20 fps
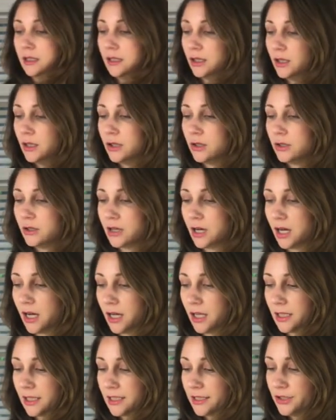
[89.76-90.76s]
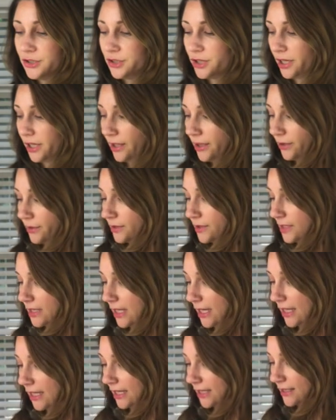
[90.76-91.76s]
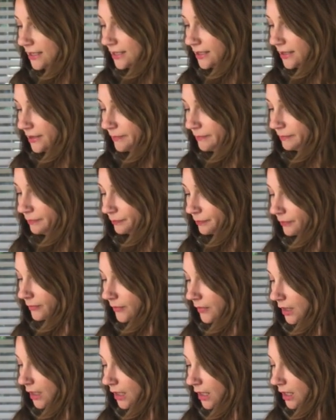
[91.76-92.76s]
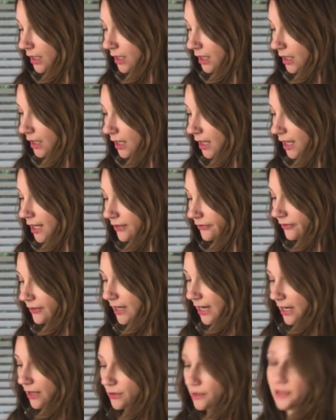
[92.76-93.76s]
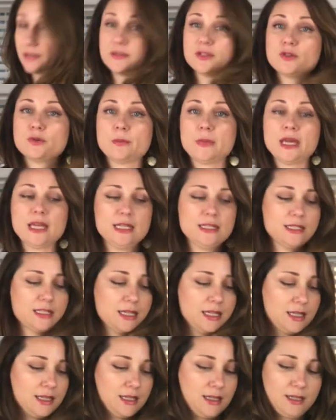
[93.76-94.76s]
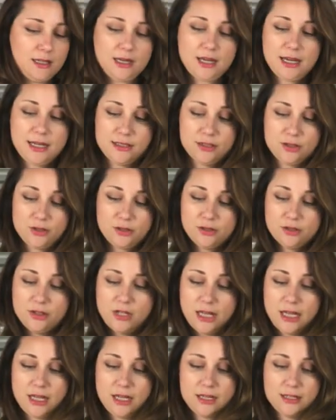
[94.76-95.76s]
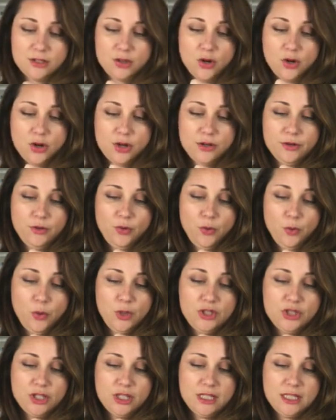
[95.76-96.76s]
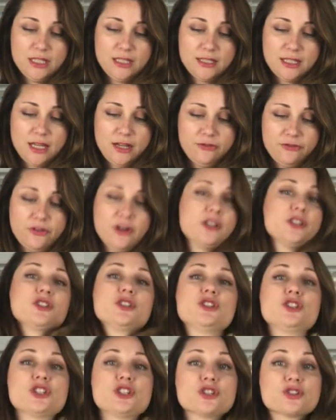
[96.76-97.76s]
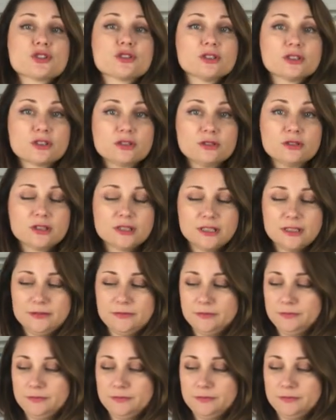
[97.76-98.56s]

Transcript: Oh, college, those days. 1/2 ounce of Domaine de Canton, which is a French ginger liqueur.